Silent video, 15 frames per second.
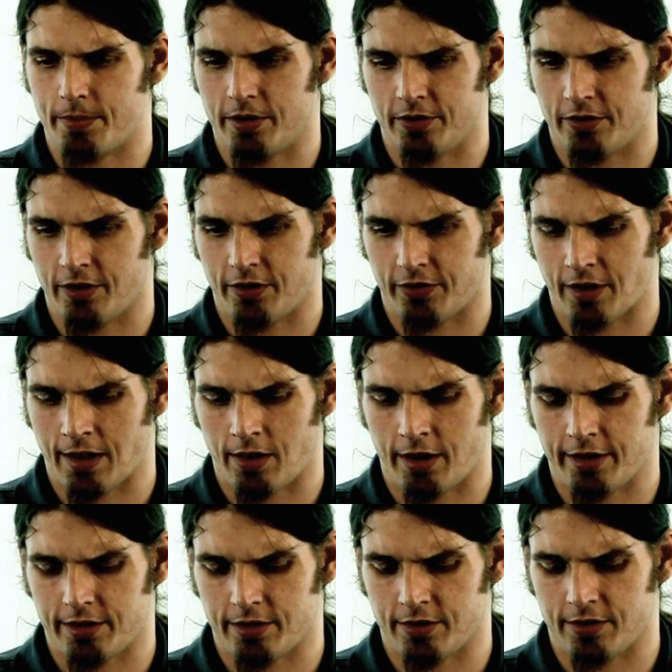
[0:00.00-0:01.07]
is that
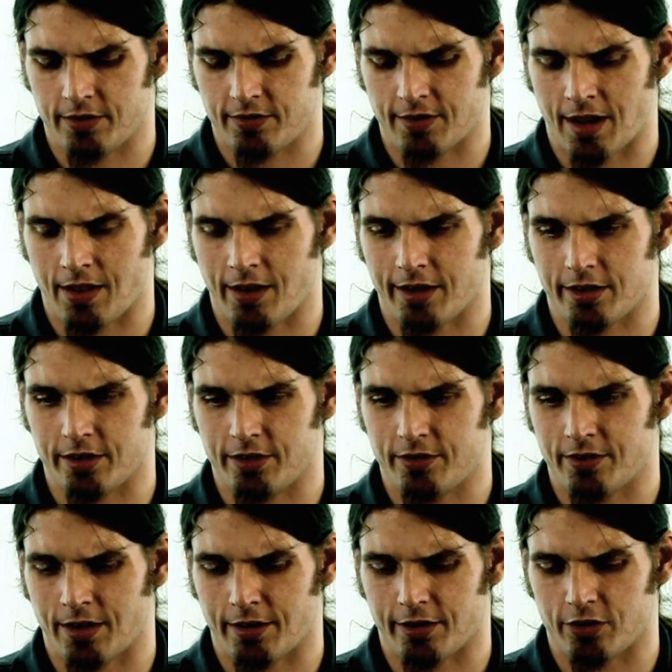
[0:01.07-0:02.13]
like it's not like
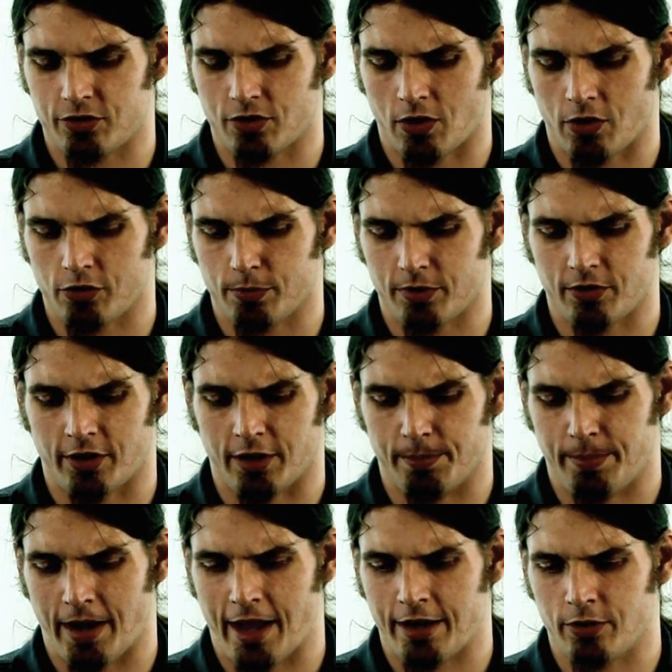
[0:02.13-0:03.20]
a charger, it's like a
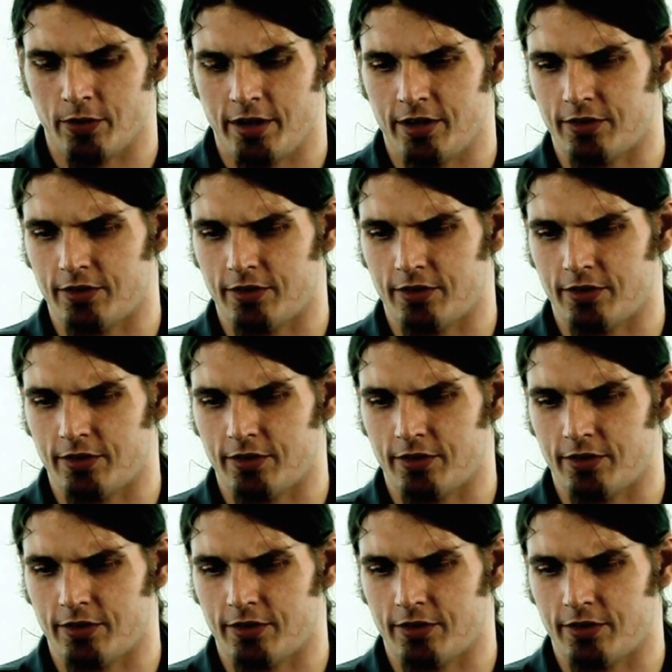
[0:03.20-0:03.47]
battery.